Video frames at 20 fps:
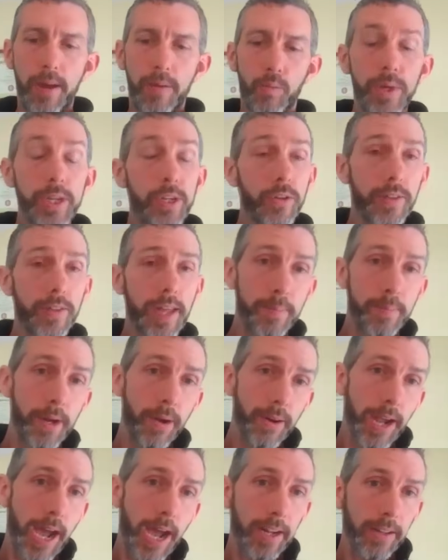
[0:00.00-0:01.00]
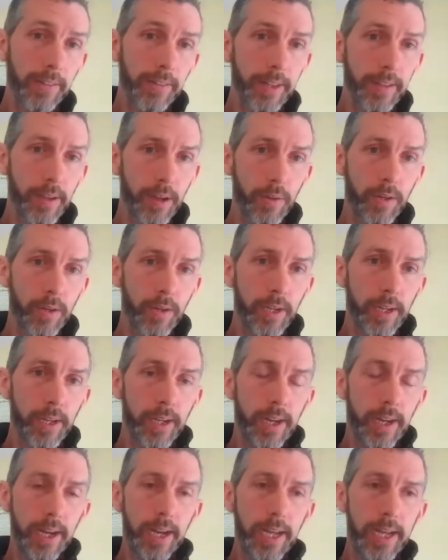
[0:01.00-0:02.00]
We do that periodically, though.
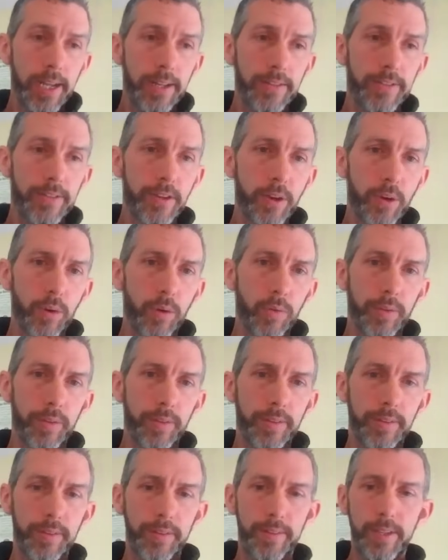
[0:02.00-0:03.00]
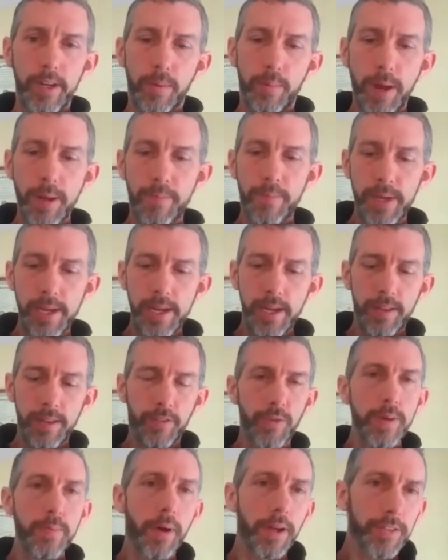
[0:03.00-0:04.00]
And so, it might be
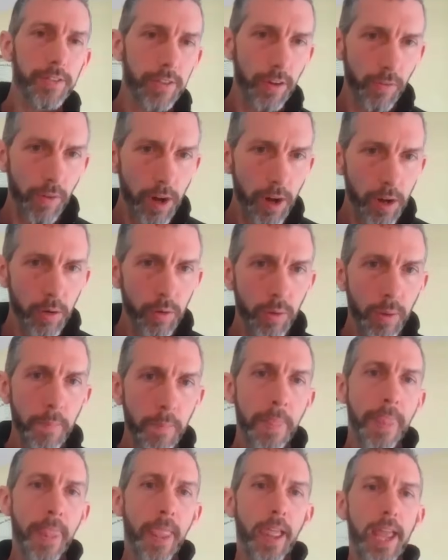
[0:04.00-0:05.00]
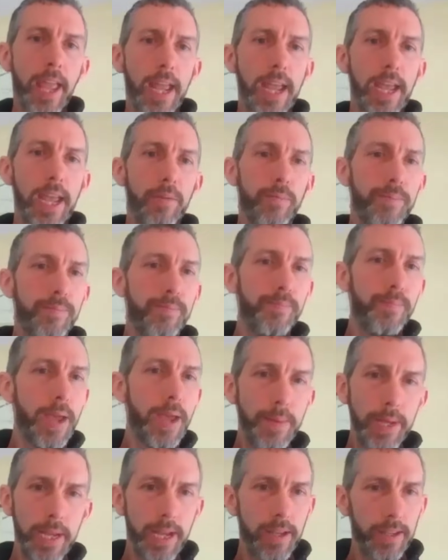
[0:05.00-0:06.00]
3 months in a row, and
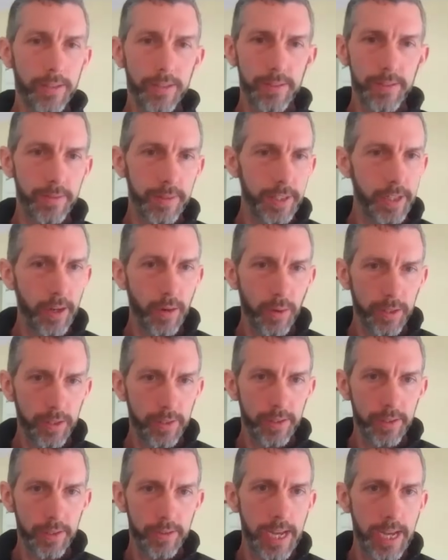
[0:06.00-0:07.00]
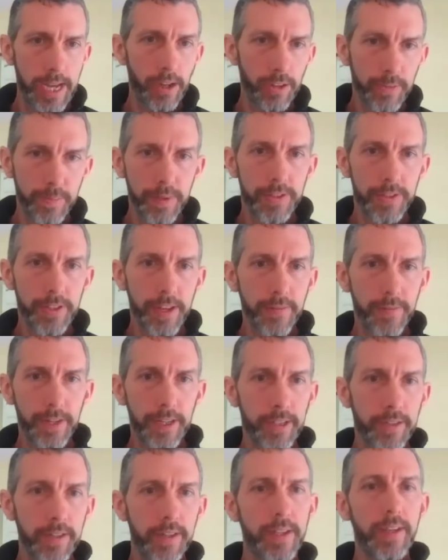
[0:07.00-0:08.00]
maybe it's a sales
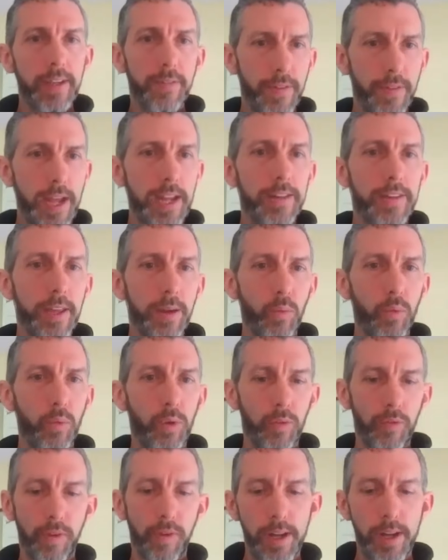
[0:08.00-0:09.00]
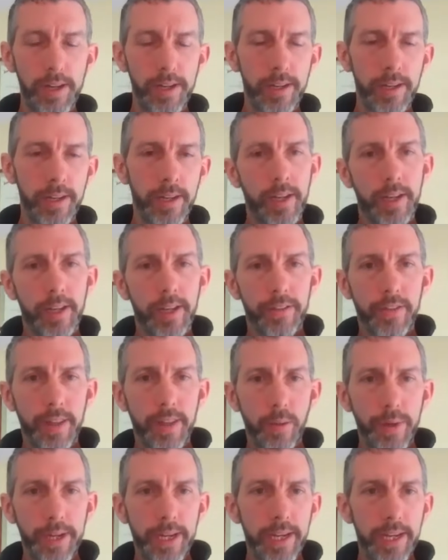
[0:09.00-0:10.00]
specific event that we'll run so
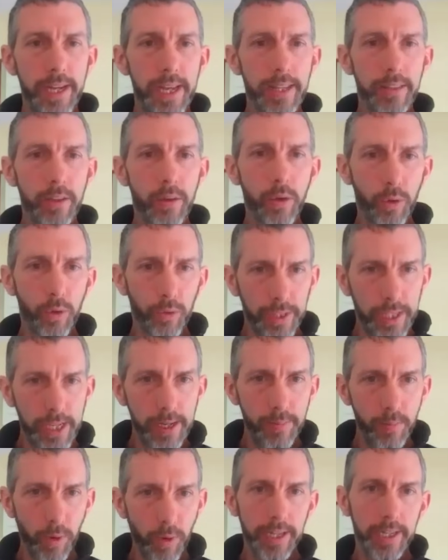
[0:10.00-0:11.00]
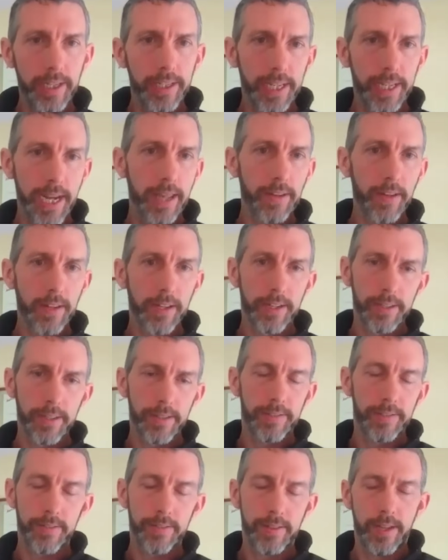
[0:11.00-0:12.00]
that we can get the whole team working together,
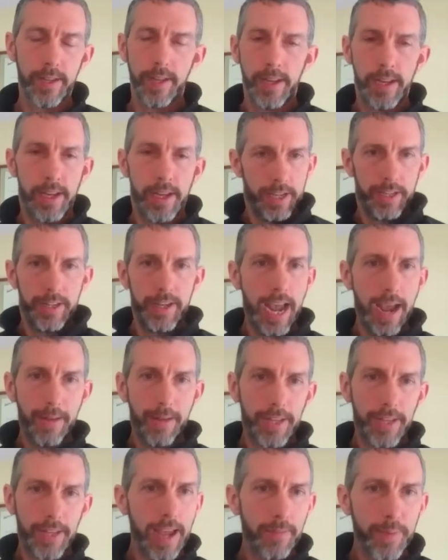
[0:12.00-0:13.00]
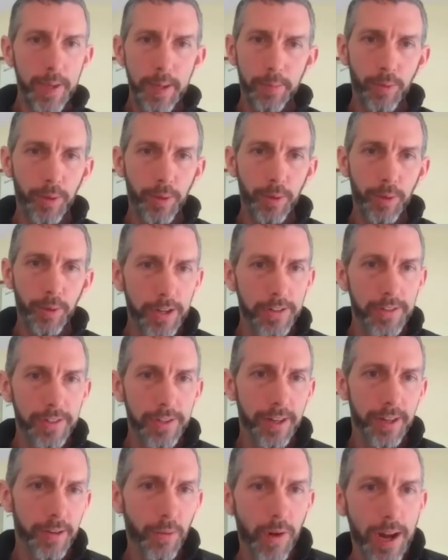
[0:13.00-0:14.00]
because you have to have people in
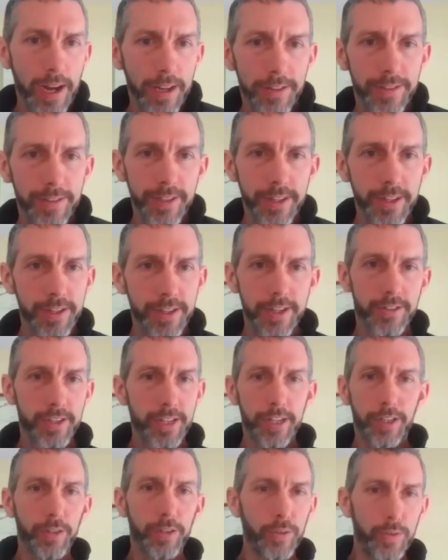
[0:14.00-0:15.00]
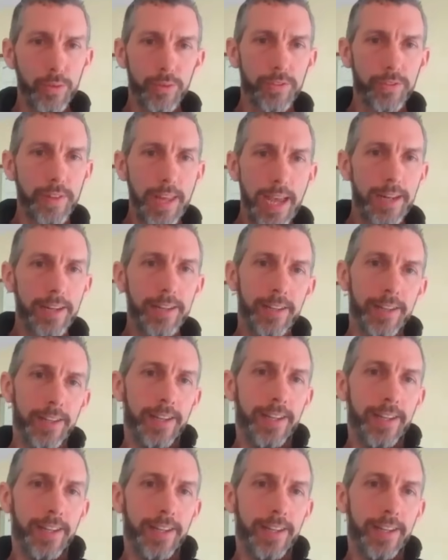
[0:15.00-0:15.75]
person. Otherwise, you're just going to lose the